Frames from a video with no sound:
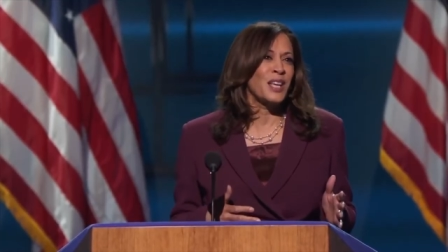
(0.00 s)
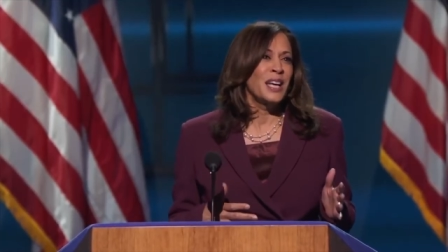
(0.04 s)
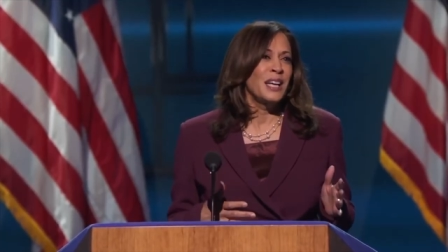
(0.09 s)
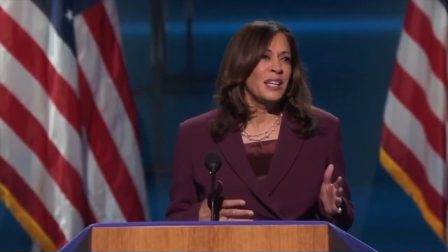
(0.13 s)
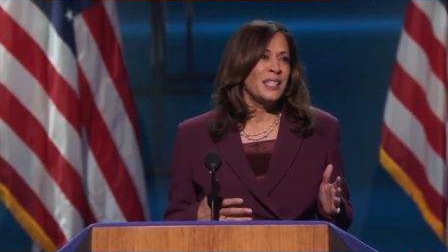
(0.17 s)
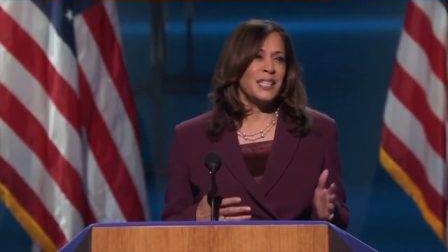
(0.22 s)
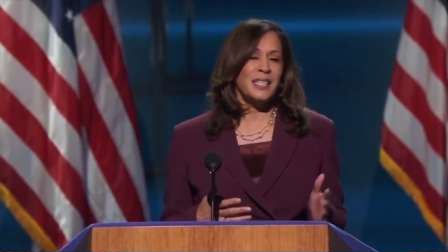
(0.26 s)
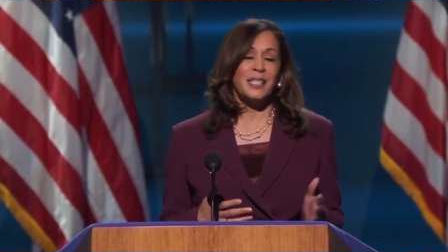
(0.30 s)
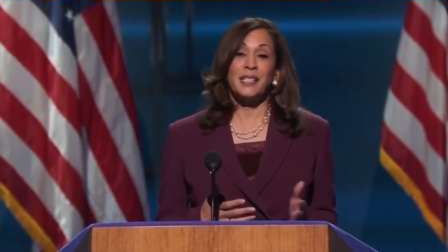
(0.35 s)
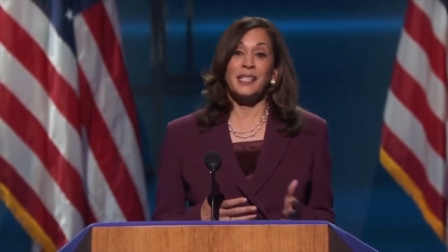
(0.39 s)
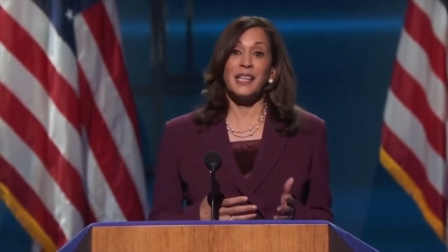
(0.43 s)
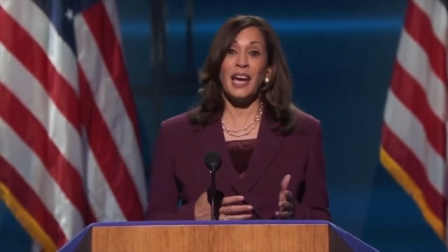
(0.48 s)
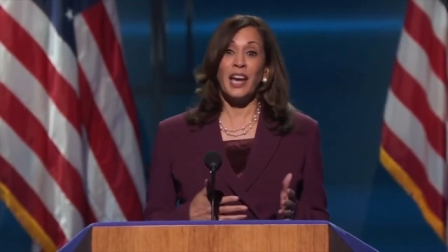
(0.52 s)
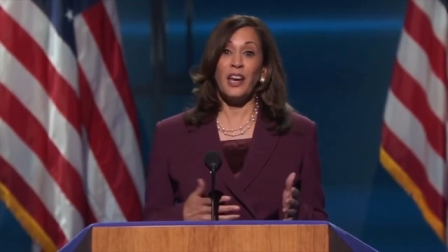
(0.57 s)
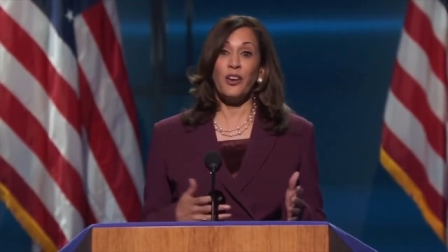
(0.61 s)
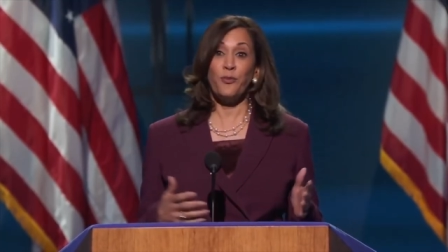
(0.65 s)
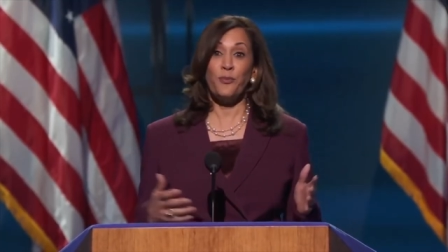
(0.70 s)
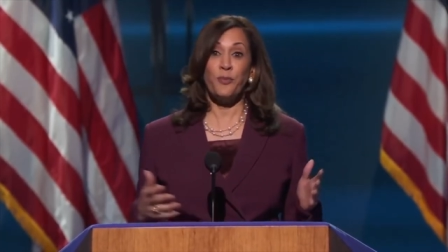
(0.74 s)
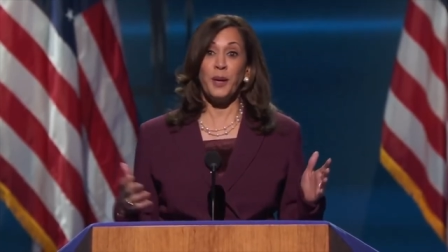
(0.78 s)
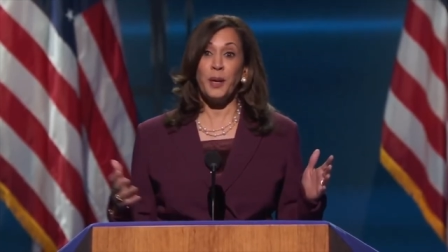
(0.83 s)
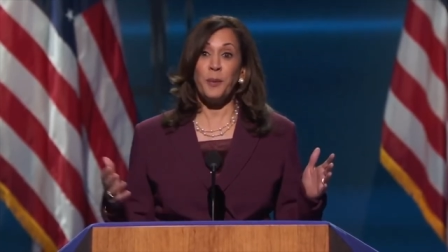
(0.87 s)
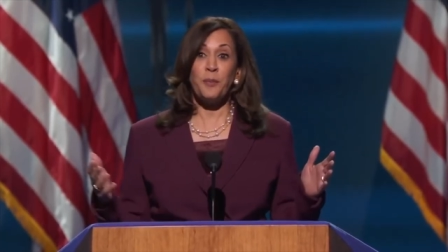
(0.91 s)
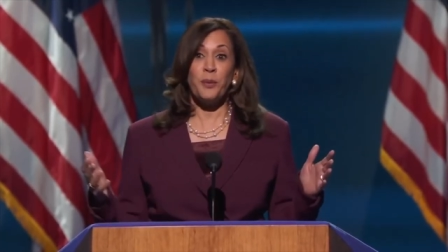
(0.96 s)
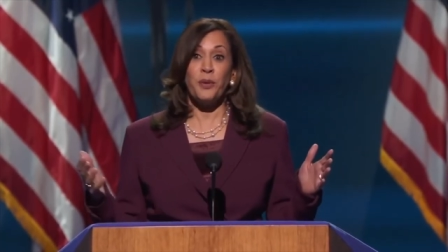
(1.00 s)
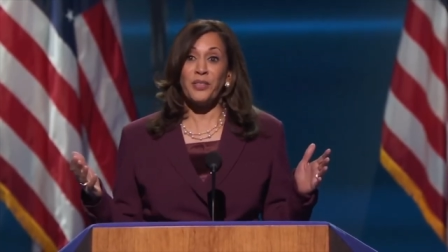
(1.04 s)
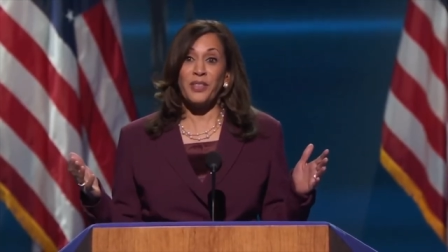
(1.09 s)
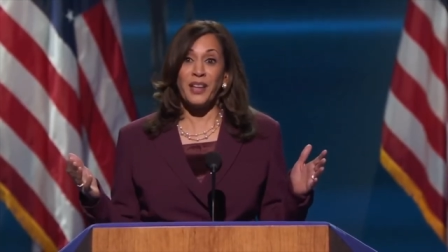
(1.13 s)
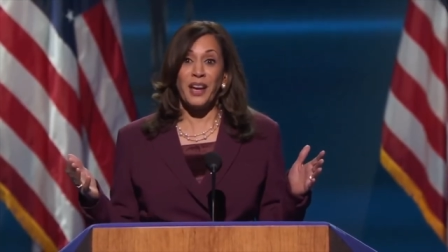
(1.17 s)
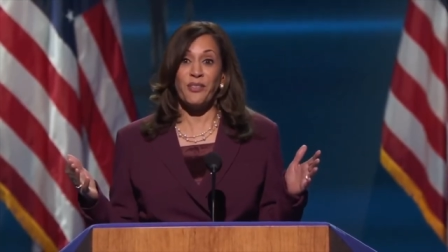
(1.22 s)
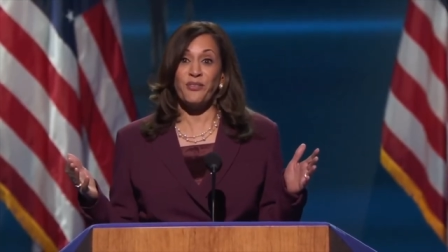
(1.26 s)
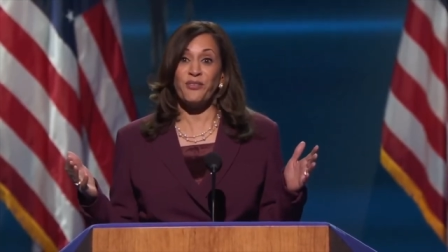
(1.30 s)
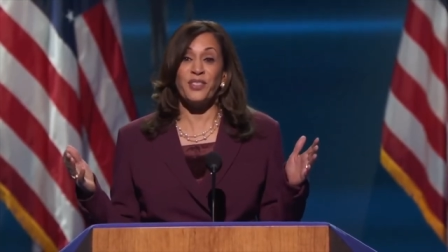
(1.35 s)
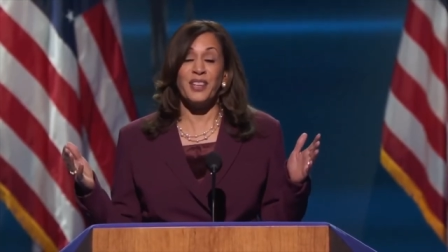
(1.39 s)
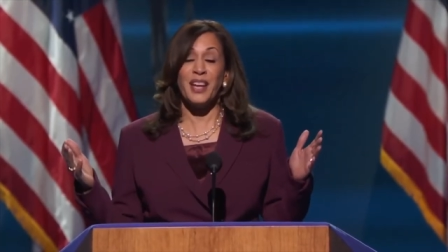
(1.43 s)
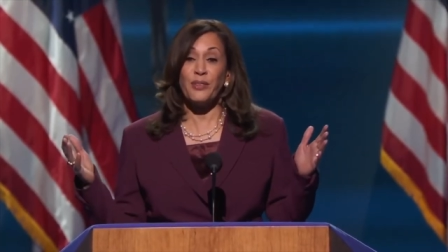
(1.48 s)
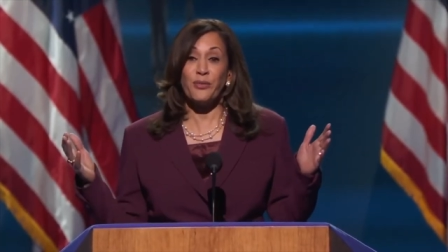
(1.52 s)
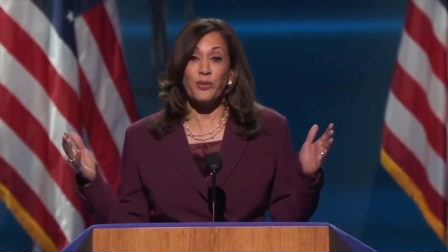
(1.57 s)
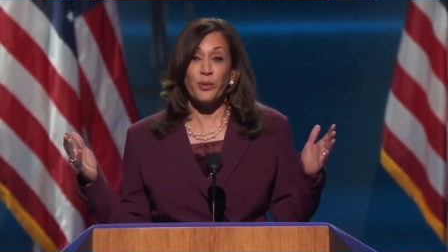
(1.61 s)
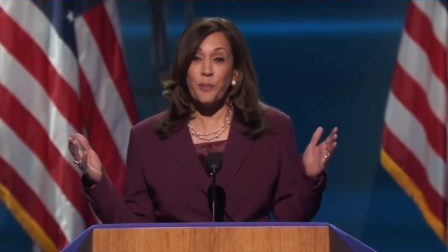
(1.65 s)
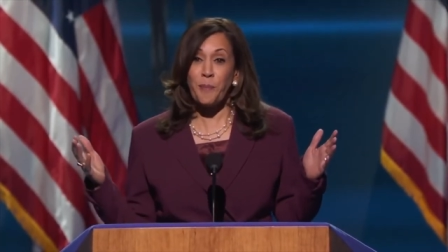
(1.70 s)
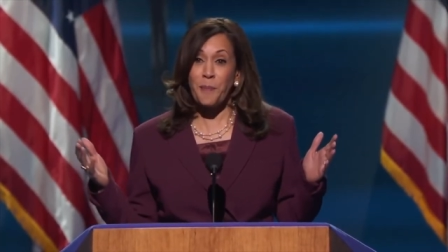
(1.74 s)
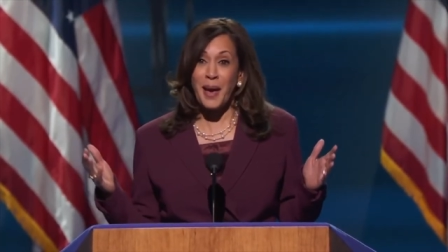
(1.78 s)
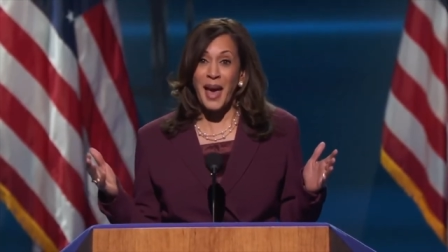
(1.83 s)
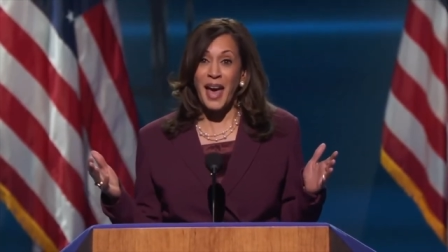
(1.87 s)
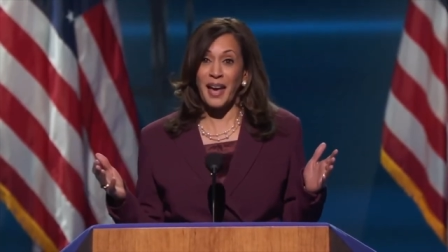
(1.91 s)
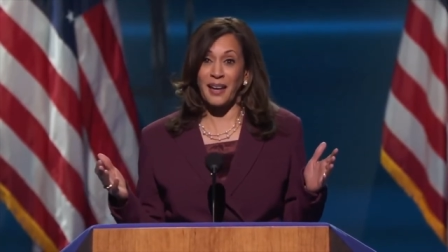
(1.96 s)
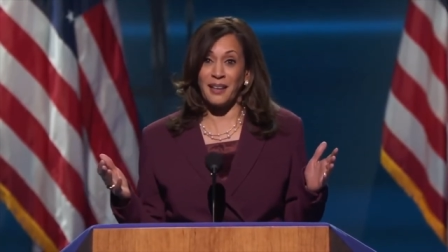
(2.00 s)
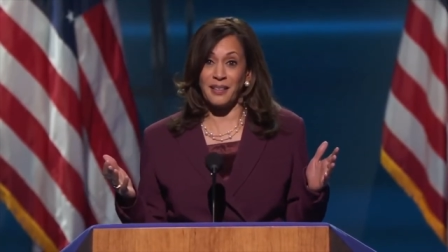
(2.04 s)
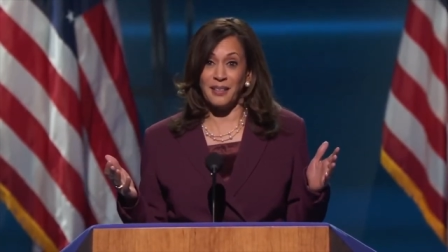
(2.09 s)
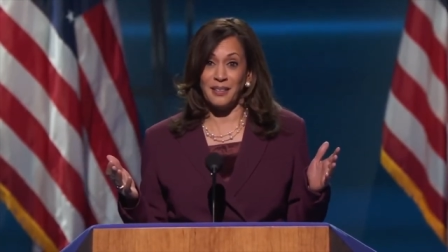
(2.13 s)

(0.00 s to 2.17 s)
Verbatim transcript: to save people they've never met.